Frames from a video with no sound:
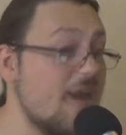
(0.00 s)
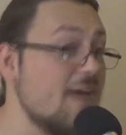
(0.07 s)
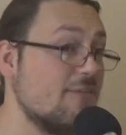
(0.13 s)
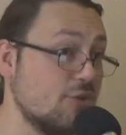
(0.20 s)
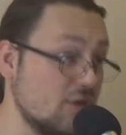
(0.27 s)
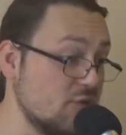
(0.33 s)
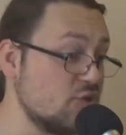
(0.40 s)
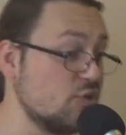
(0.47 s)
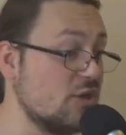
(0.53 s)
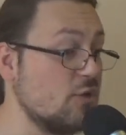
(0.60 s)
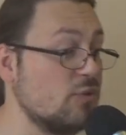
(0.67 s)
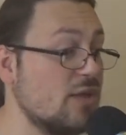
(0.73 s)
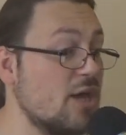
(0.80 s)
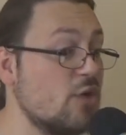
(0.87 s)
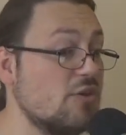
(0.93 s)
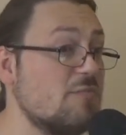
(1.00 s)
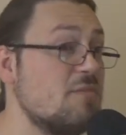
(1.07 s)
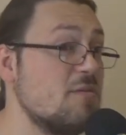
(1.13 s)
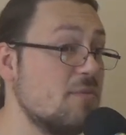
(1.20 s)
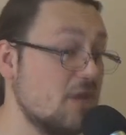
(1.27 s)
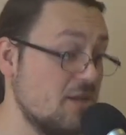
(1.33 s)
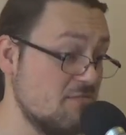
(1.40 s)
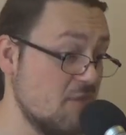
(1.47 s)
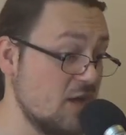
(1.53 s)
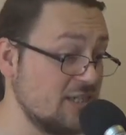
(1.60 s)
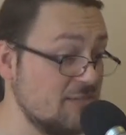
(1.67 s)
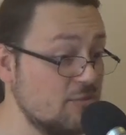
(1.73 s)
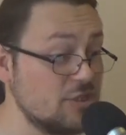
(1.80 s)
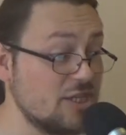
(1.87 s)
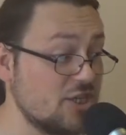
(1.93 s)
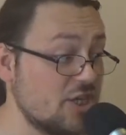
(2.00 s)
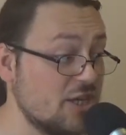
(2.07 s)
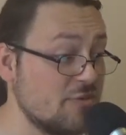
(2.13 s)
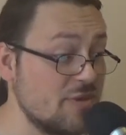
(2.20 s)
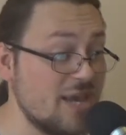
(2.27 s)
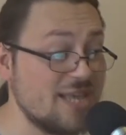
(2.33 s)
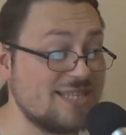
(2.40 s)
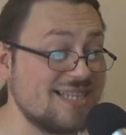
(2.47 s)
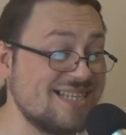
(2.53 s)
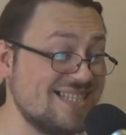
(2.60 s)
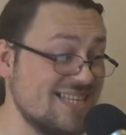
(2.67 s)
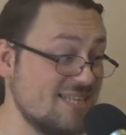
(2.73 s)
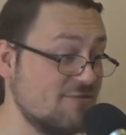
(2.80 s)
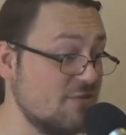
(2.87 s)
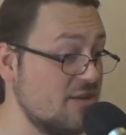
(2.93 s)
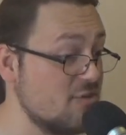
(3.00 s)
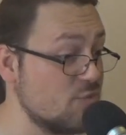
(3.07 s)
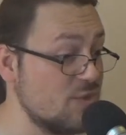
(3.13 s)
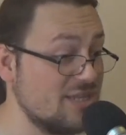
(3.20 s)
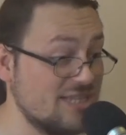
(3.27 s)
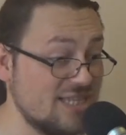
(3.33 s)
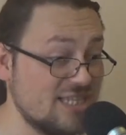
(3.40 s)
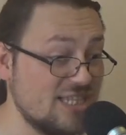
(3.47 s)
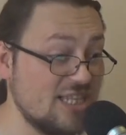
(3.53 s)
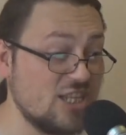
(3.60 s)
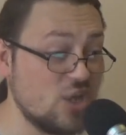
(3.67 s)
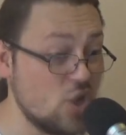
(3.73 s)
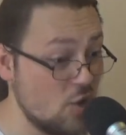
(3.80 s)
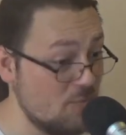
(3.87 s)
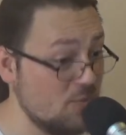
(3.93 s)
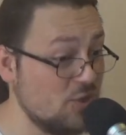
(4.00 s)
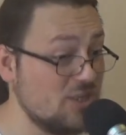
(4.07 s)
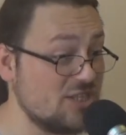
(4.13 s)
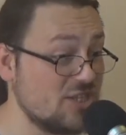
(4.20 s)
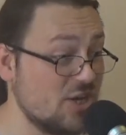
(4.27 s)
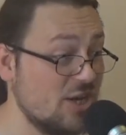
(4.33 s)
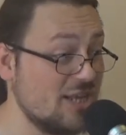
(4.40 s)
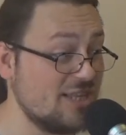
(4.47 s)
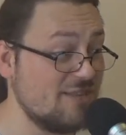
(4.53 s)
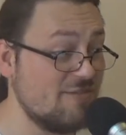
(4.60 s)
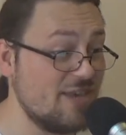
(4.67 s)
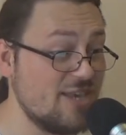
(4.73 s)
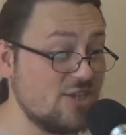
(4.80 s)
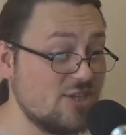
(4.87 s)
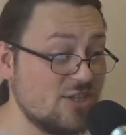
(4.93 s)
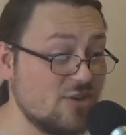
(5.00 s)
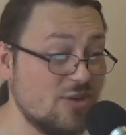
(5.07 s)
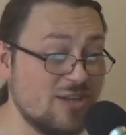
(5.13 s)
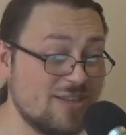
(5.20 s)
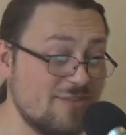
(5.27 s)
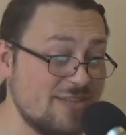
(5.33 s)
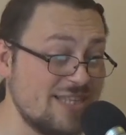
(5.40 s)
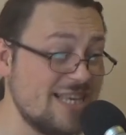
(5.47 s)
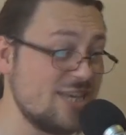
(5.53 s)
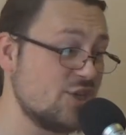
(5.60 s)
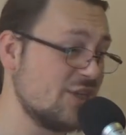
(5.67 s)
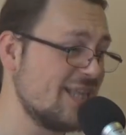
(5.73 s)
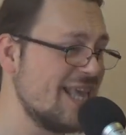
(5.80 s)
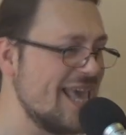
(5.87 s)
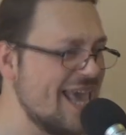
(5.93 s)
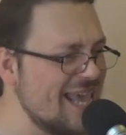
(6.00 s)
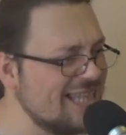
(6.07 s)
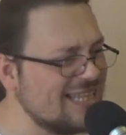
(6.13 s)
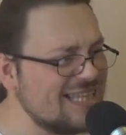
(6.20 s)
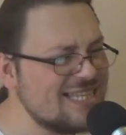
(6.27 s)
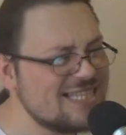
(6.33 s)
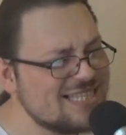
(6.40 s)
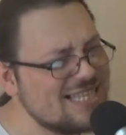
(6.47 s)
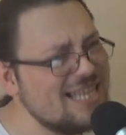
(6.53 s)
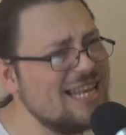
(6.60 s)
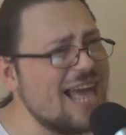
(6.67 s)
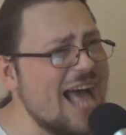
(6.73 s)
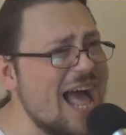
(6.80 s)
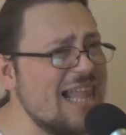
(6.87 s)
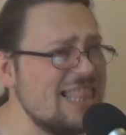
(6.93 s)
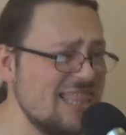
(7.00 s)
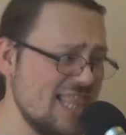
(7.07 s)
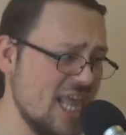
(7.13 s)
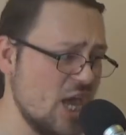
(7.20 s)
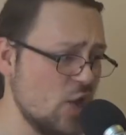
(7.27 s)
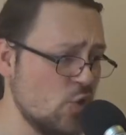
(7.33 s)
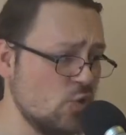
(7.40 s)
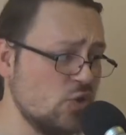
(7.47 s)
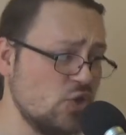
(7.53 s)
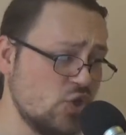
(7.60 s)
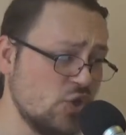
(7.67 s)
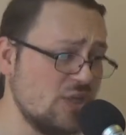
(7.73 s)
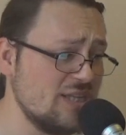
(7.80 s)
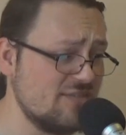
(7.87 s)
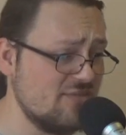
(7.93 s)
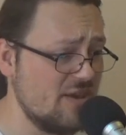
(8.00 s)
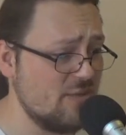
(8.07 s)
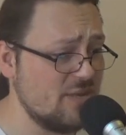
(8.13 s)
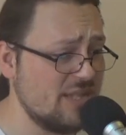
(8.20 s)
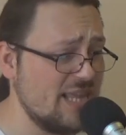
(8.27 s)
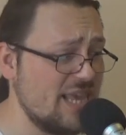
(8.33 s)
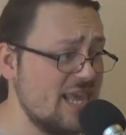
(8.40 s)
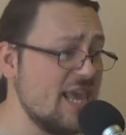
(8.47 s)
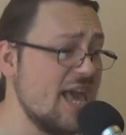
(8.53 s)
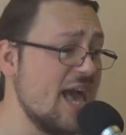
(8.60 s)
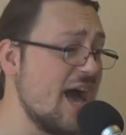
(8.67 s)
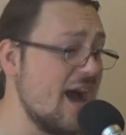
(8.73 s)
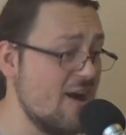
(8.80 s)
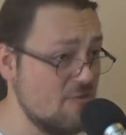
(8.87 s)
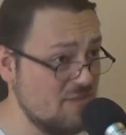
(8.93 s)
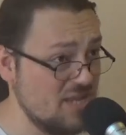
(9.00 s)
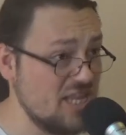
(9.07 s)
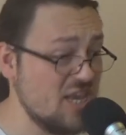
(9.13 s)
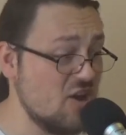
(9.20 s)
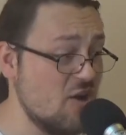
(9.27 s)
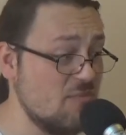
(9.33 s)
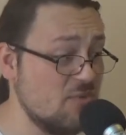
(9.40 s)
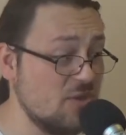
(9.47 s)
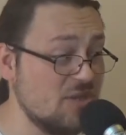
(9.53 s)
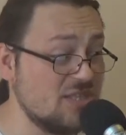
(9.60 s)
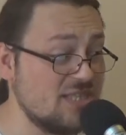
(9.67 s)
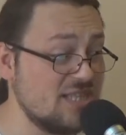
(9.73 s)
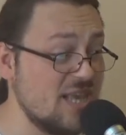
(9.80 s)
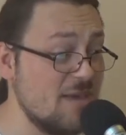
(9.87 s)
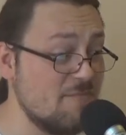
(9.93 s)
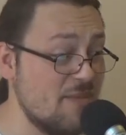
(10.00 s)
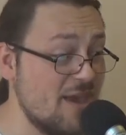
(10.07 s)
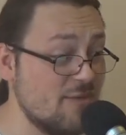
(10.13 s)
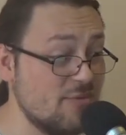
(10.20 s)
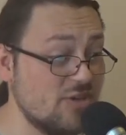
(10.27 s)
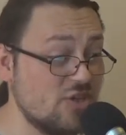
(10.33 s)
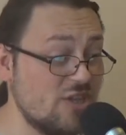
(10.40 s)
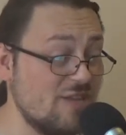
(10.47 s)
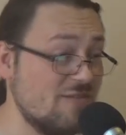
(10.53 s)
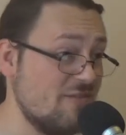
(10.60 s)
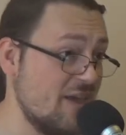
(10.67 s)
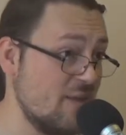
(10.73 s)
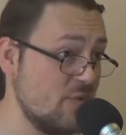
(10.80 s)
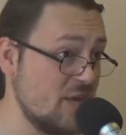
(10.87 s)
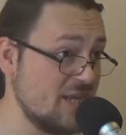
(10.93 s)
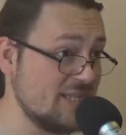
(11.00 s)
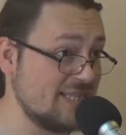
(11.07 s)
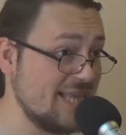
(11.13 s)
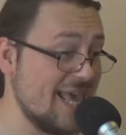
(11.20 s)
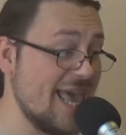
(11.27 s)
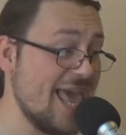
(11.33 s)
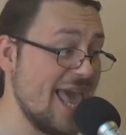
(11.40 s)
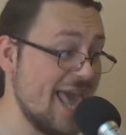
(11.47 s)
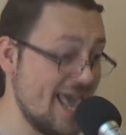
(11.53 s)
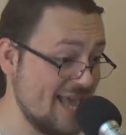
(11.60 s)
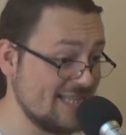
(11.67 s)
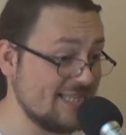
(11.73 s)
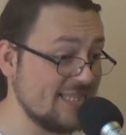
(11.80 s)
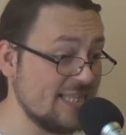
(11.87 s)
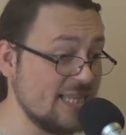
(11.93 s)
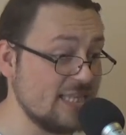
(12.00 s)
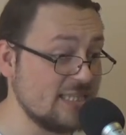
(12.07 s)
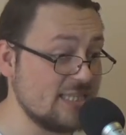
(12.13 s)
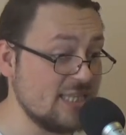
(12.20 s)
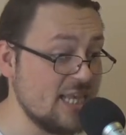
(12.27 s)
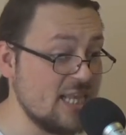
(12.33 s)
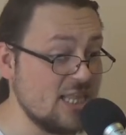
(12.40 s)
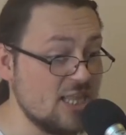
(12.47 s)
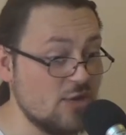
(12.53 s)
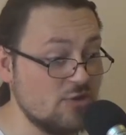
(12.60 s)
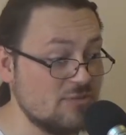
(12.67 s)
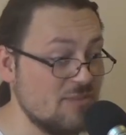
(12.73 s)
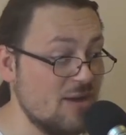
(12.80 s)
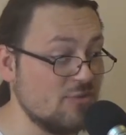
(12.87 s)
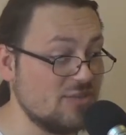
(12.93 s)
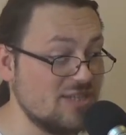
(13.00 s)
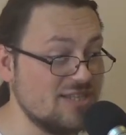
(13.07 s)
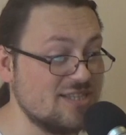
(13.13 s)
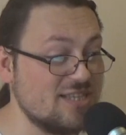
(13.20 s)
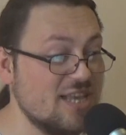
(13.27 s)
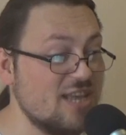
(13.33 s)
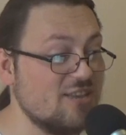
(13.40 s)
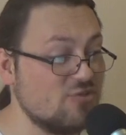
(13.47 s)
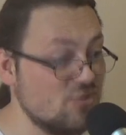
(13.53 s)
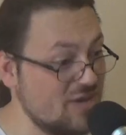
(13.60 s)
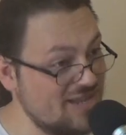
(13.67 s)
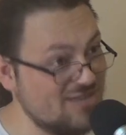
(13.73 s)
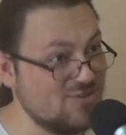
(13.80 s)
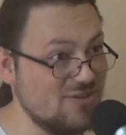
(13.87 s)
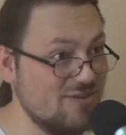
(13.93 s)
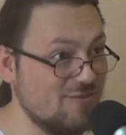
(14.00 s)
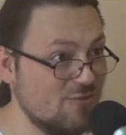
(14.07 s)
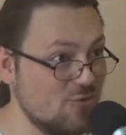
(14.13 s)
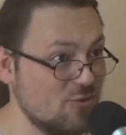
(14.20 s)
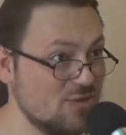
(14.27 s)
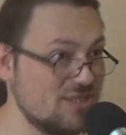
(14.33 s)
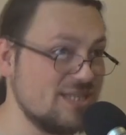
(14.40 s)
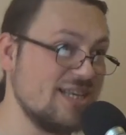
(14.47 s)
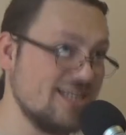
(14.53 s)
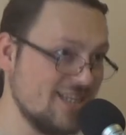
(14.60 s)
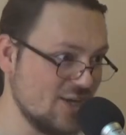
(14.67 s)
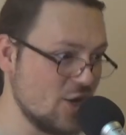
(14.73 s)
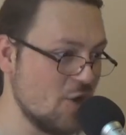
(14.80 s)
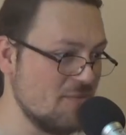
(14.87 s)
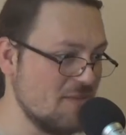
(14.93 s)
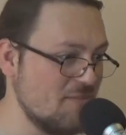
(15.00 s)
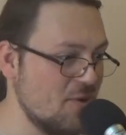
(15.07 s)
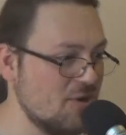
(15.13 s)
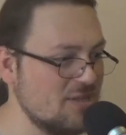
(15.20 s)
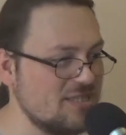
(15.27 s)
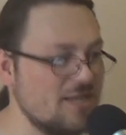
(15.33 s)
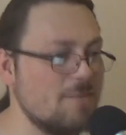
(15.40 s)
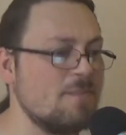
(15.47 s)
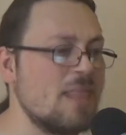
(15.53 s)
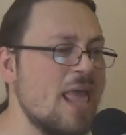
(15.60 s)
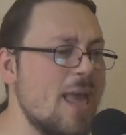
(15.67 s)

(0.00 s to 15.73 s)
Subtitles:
For those who don't know, the people in Maramuresh area successfully resisted communist collectivization, and it is still unknown to this very day how many communists perished in various accidents in those mountains trying to enforce the commie policy.